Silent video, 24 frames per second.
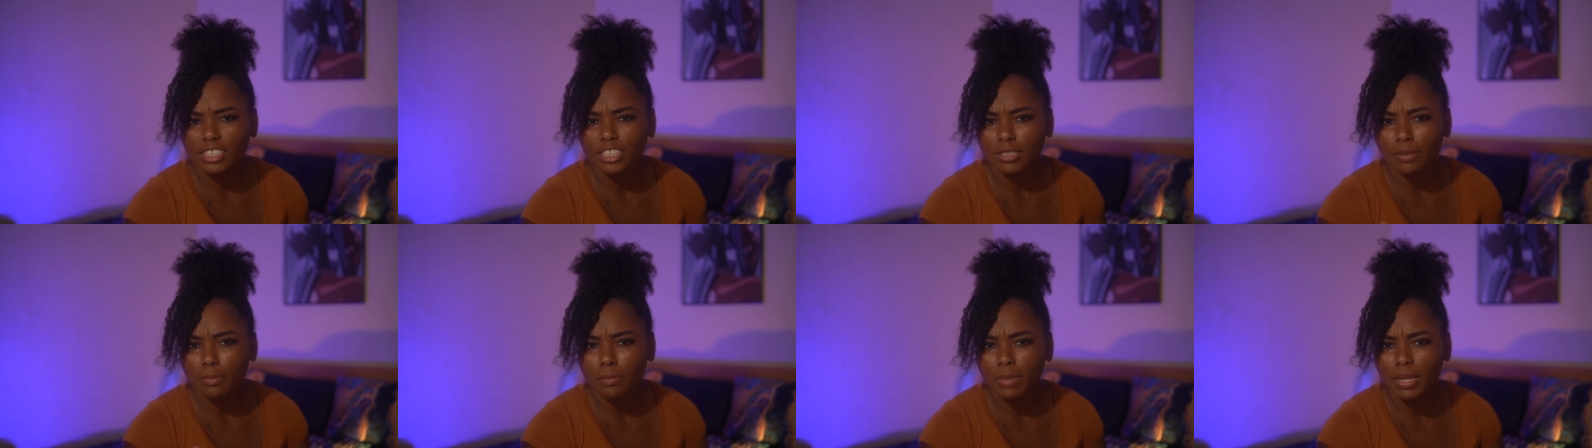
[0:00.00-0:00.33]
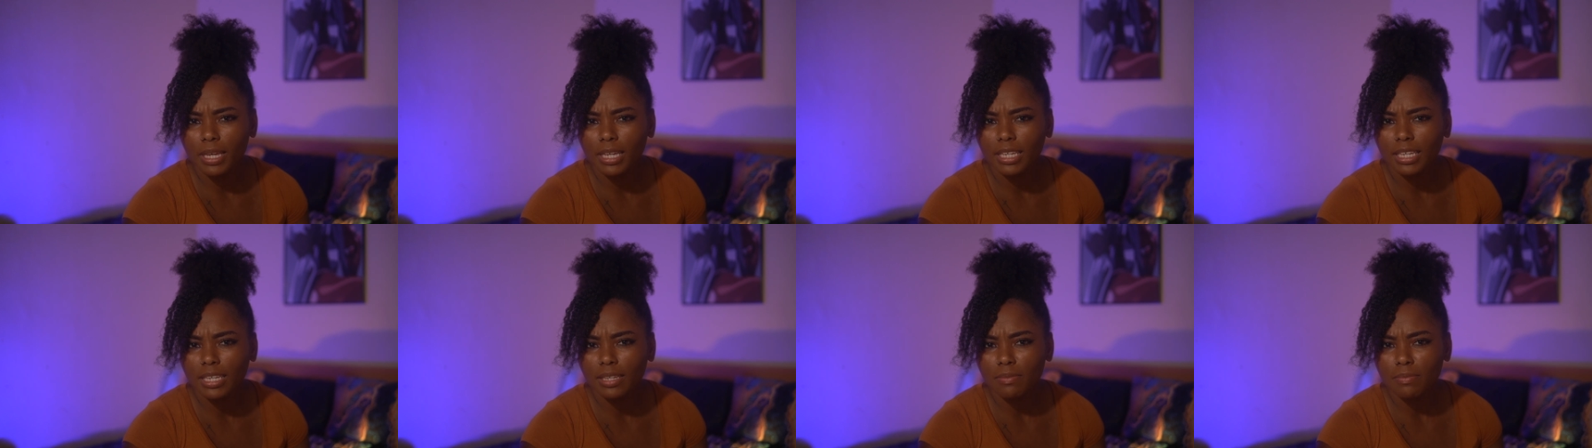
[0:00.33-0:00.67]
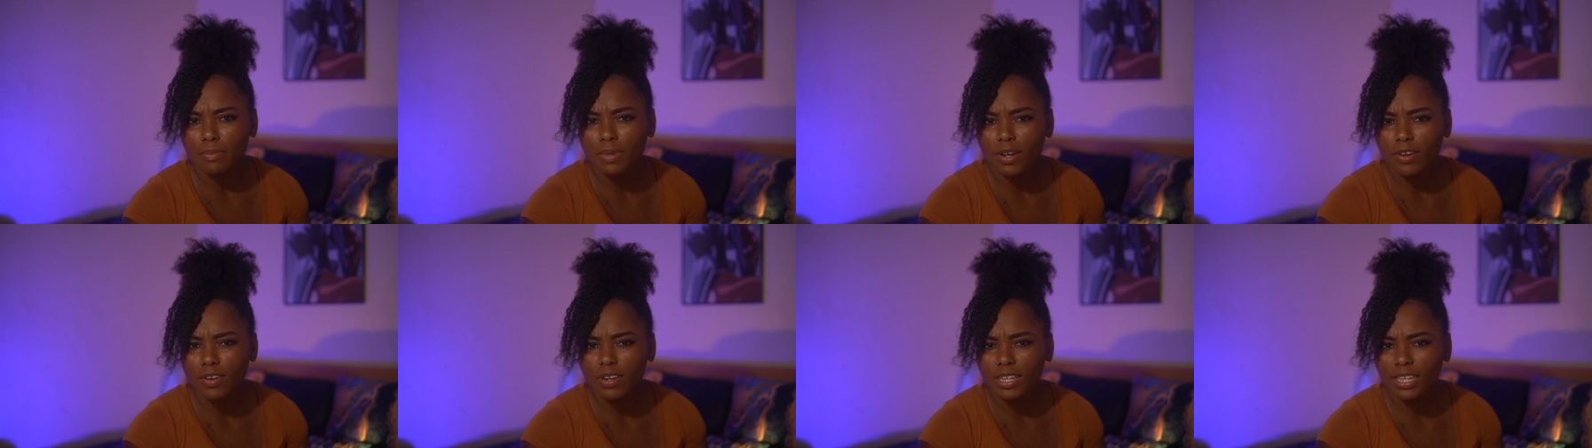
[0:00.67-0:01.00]
Jamaican
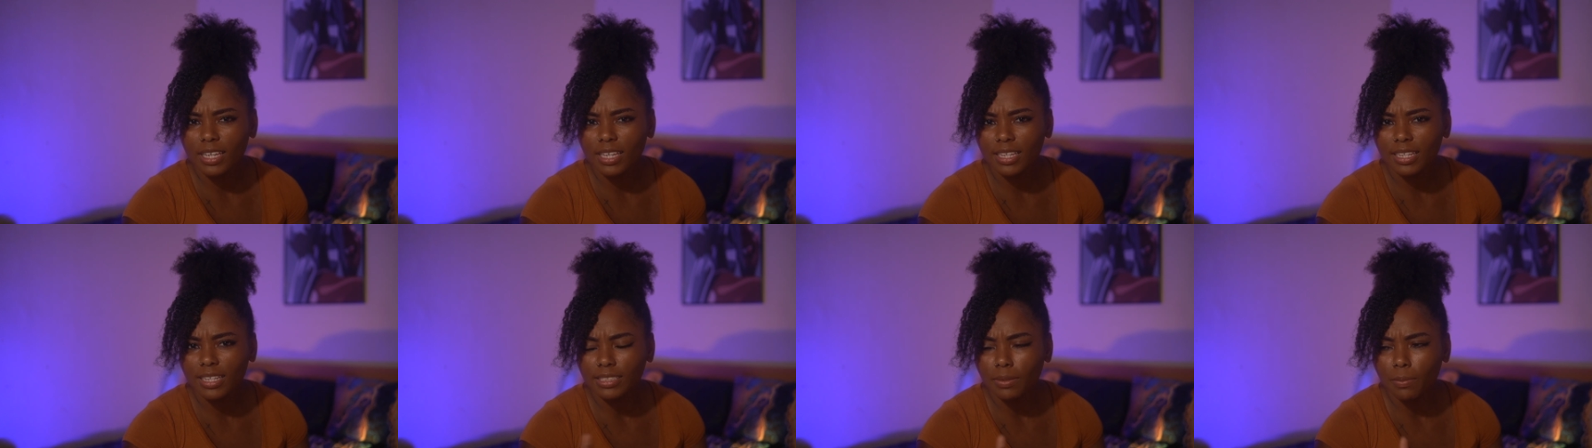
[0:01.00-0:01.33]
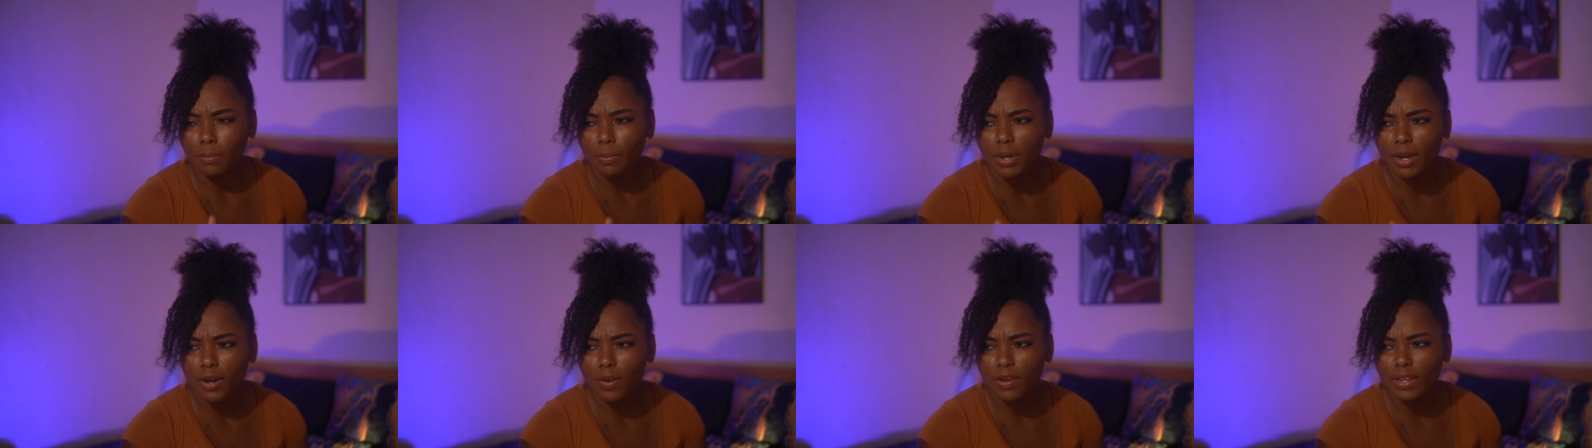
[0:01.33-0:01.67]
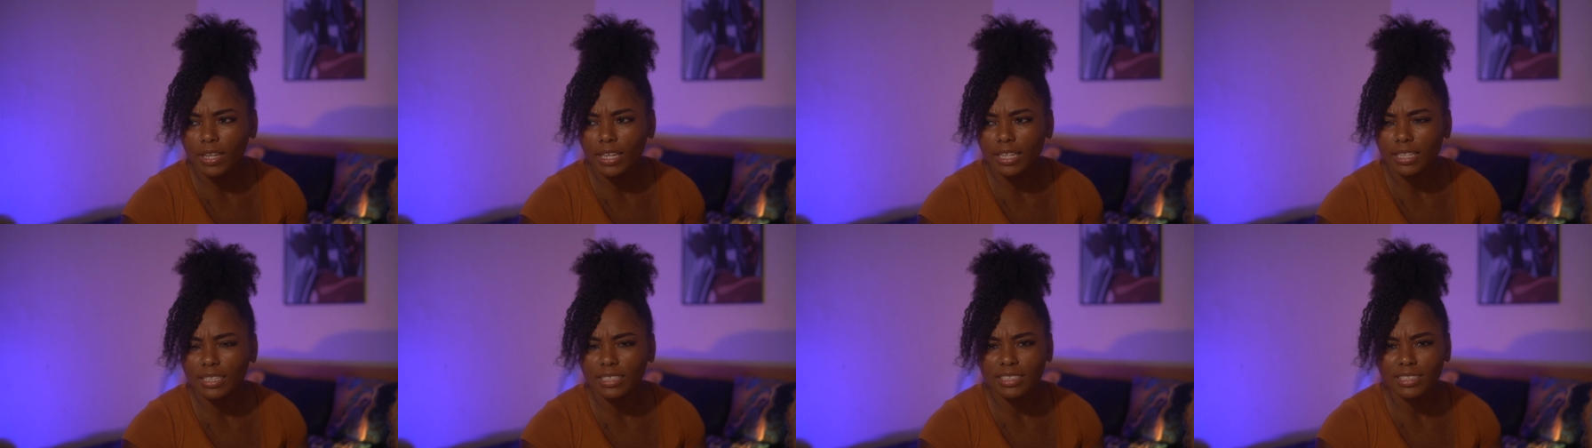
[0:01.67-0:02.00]
American,
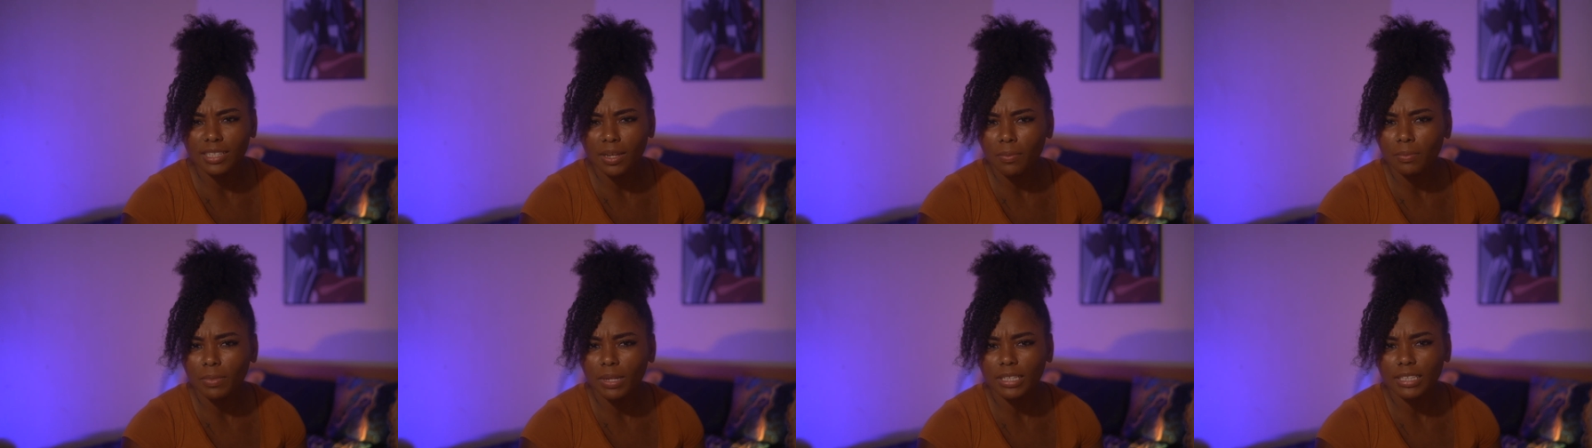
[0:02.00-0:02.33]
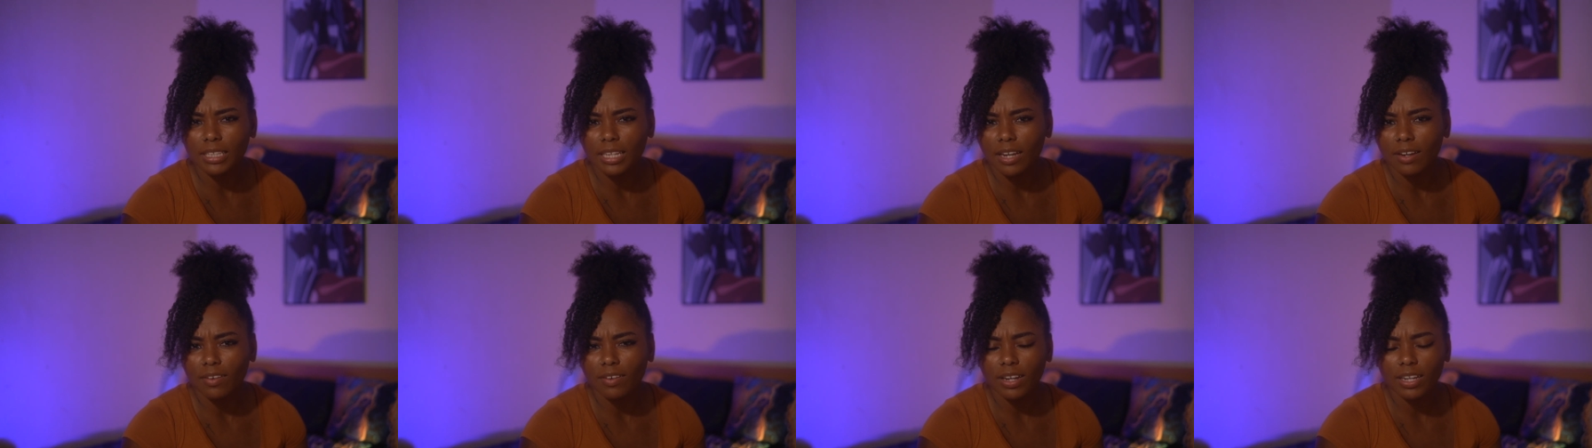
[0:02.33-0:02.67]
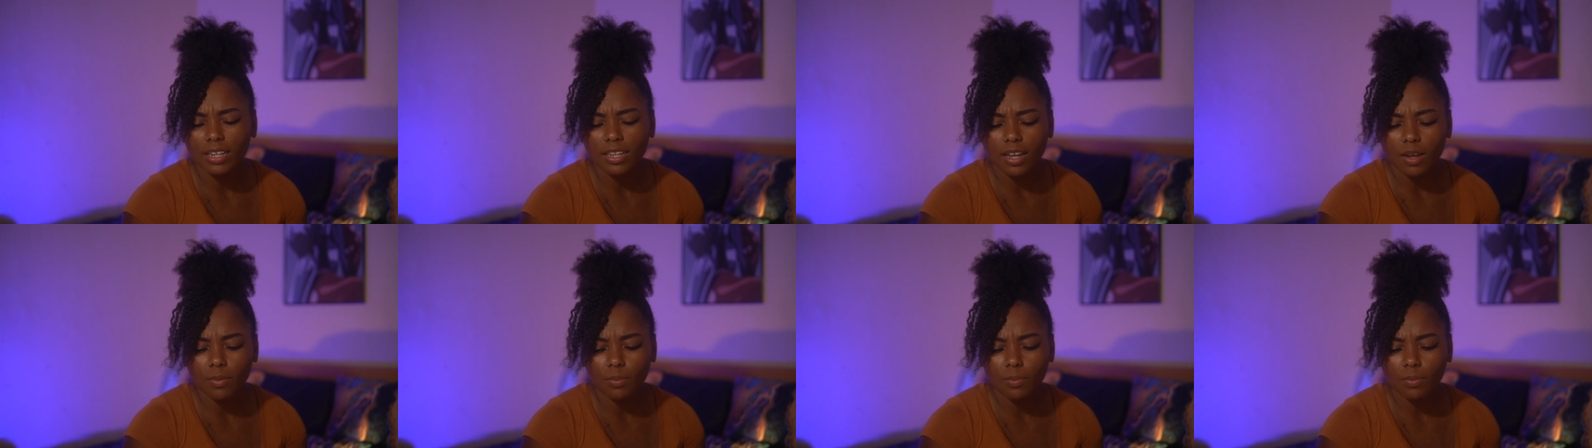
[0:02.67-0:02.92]
Jamaican, something like that, right?